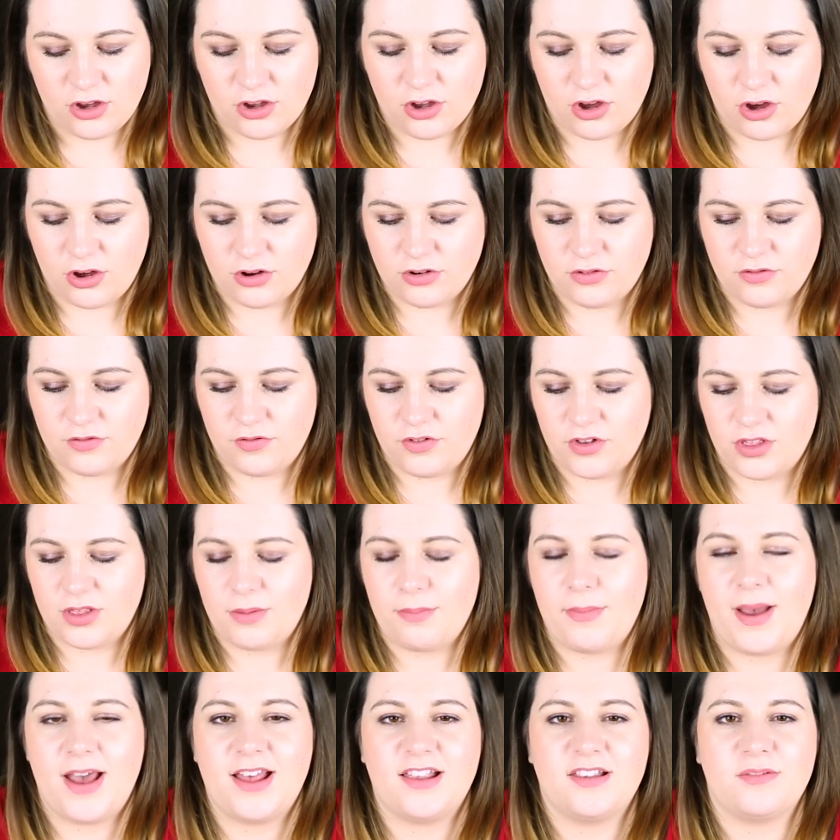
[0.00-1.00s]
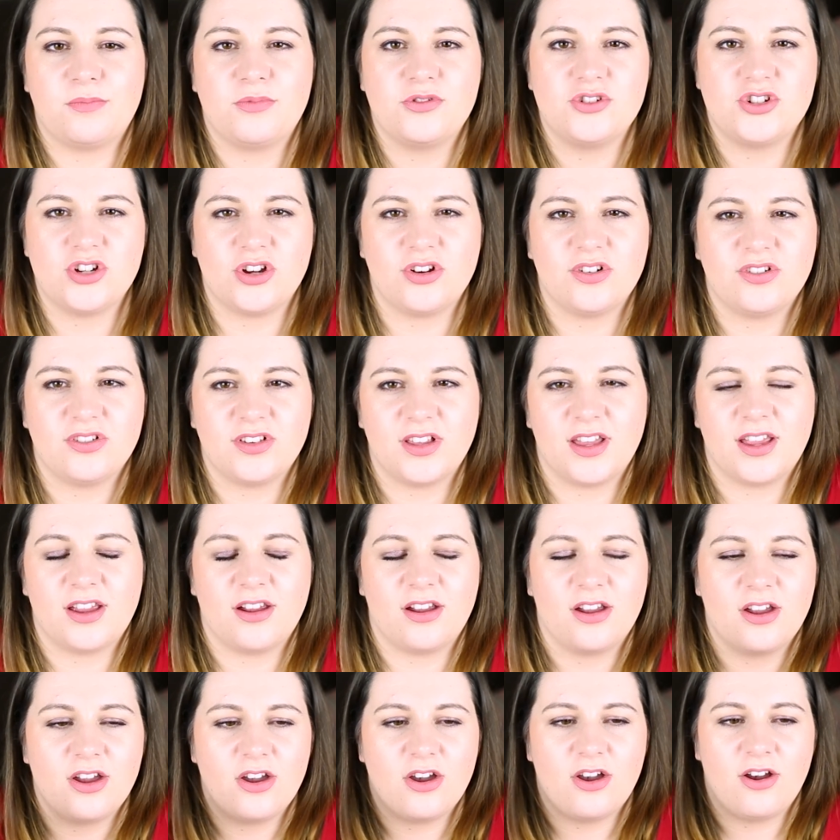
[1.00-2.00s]
gone for the mass
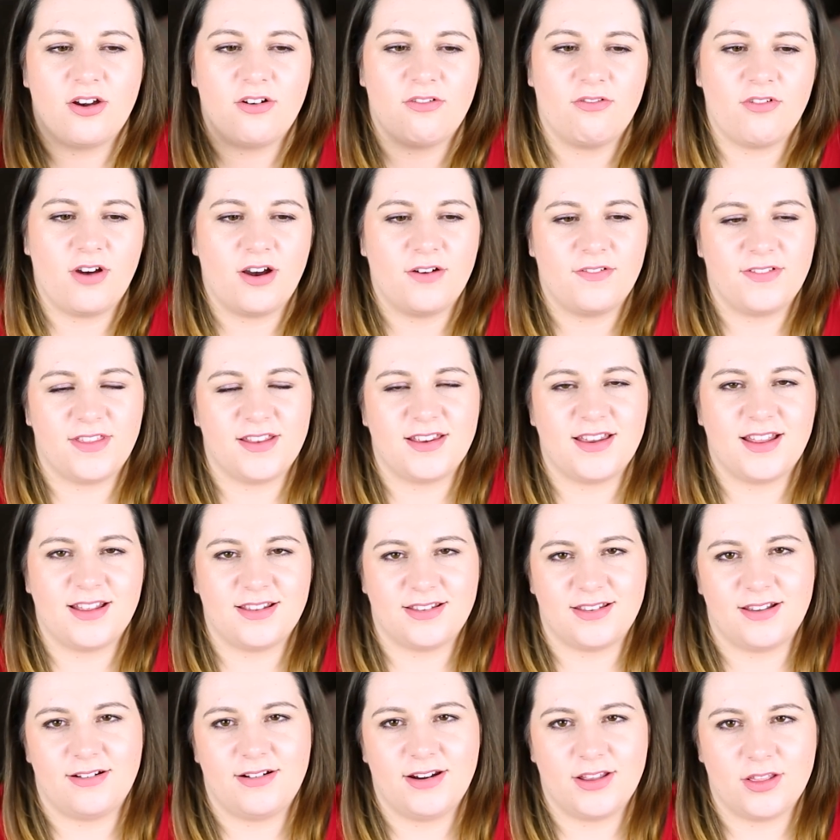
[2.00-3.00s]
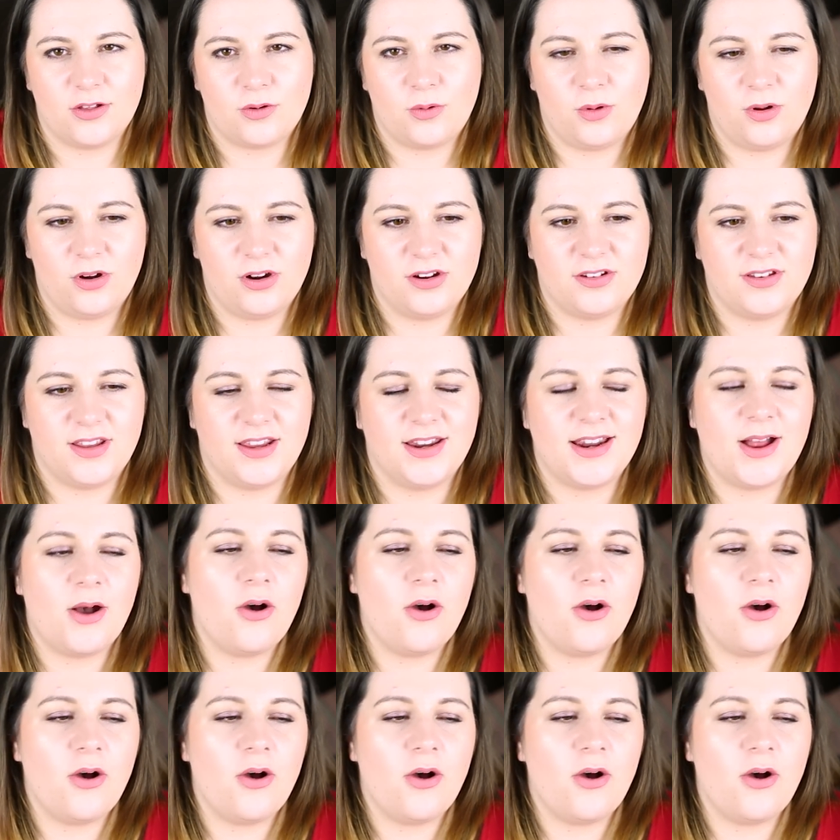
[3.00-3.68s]
producing rather than necessarily the quality.